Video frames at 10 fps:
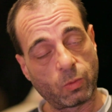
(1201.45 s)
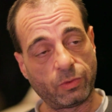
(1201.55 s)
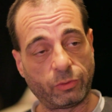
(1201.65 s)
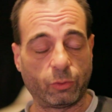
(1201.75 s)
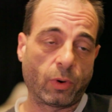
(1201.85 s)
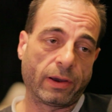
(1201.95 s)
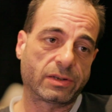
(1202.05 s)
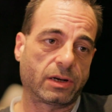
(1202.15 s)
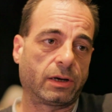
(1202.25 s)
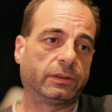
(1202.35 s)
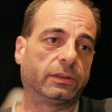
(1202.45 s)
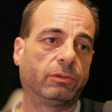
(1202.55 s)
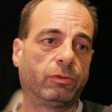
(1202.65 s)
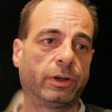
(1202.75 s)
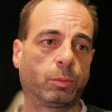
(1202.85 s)
this is where I started the
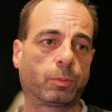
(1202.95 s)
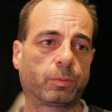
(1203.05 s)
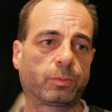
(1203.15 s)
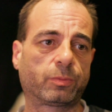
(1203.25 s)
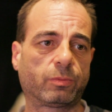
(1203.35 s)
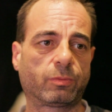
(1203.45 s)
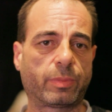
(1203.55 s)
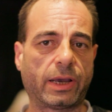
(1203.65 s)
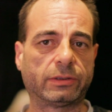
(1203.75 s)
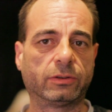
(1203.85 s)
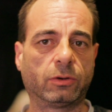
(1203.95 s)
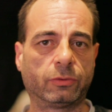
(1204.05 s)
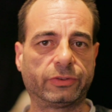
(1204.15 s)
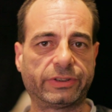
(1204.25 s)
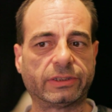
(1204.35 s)
real pattern
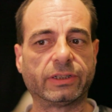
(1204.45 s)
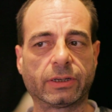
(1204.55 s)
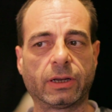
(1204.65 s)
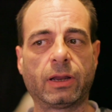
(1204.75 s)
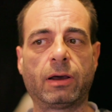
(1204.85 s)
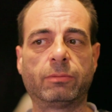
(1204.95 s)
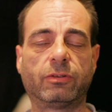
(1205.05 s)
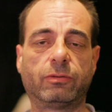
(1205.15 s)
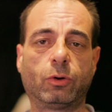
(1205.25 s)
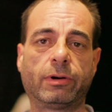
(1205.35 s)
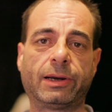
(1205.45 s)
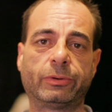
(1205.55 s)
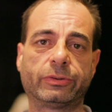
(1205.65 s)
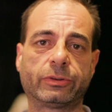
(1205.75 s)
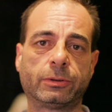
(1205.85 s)
of setting an alarm for 4
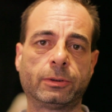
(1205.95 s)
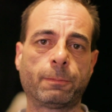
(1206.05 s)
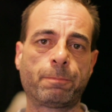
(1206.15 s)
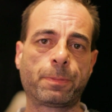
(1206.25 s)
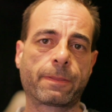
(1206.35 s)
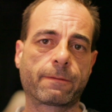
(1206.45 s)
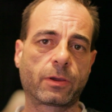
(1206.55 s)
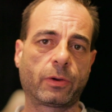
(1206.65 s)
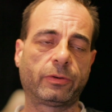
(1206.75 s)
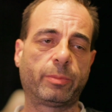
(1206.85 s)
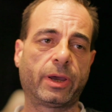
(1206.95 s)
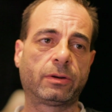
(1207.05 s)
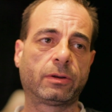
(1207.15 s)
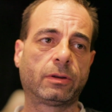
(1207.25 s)
hours and going to bed.